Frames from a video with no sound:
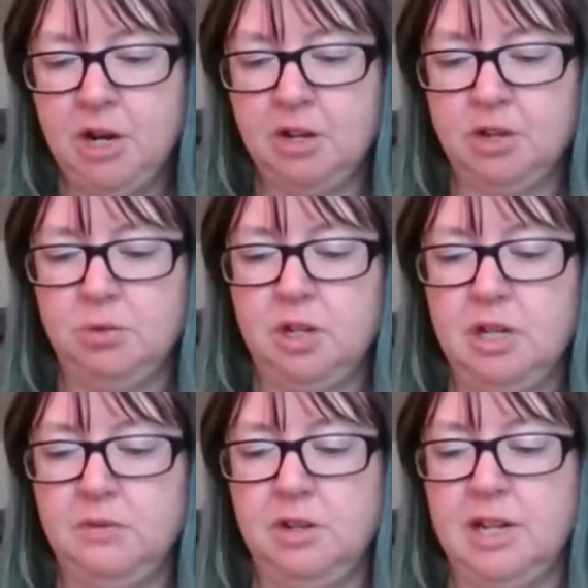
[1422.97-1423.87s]
Part
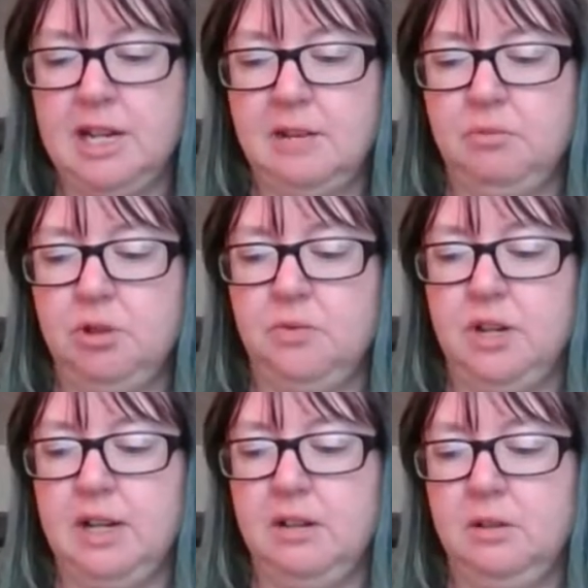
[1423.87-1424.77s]
three of your diet
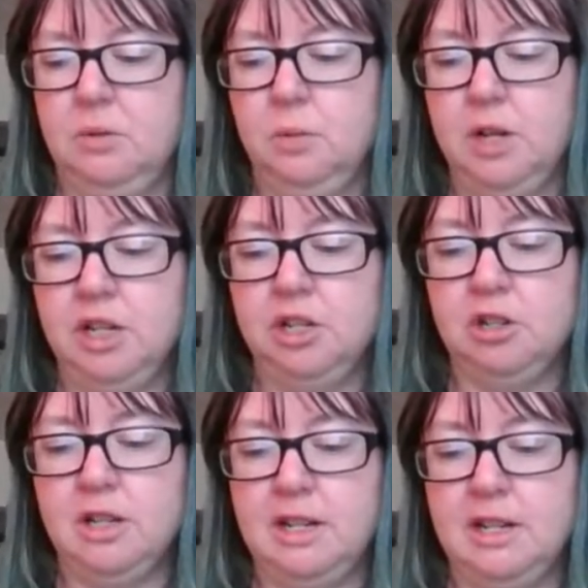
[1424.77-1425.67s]
profile. What
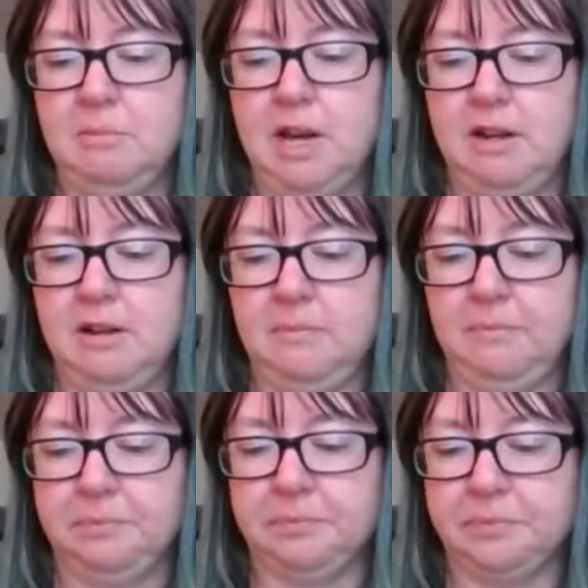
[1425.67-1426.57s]
is your eating pattern?